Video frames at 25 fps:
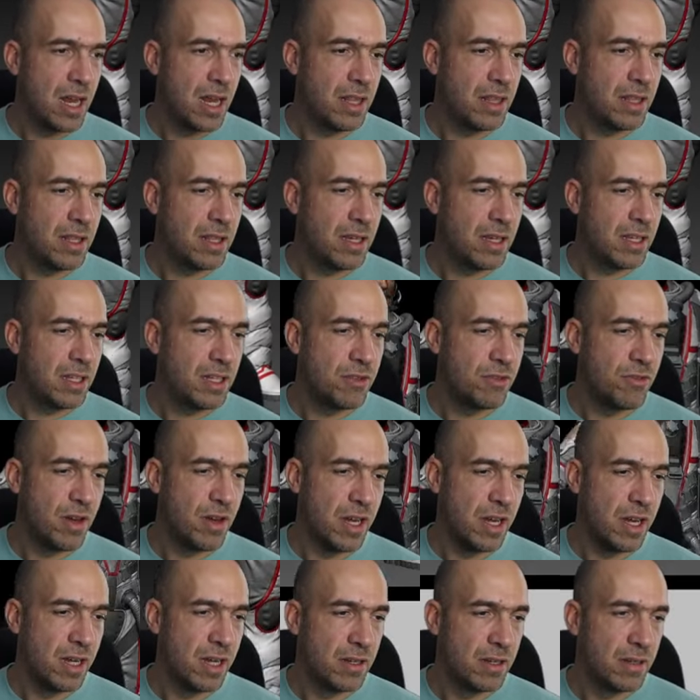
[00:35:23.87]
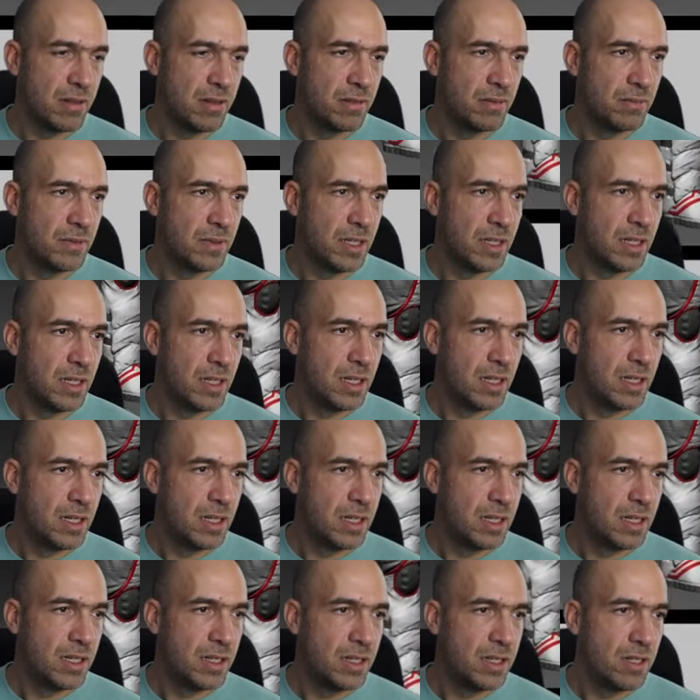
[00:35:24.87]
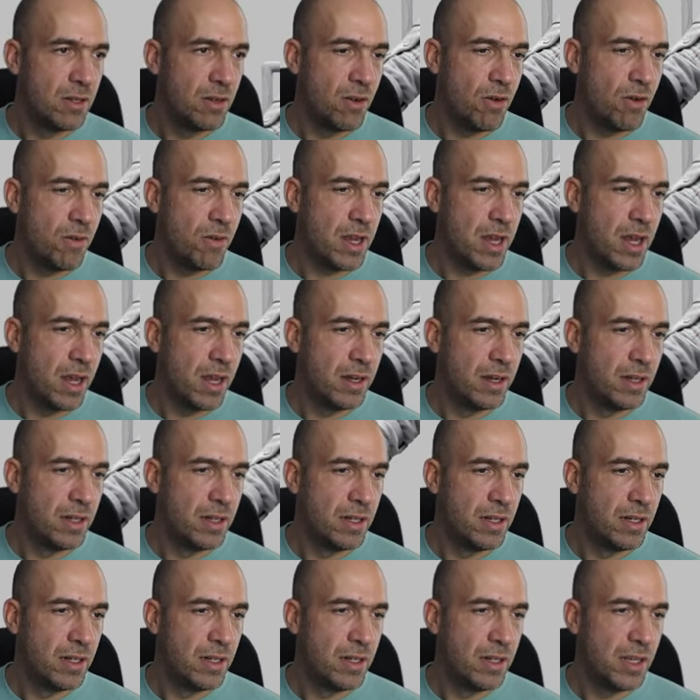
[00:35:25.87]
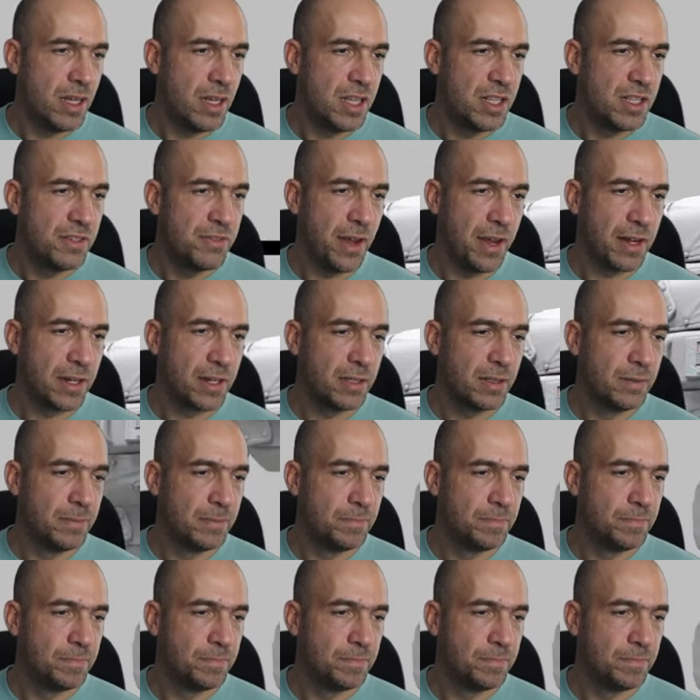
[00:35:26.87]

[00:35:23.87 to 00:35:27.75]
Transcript: in the 3D. So yeah, it's fake.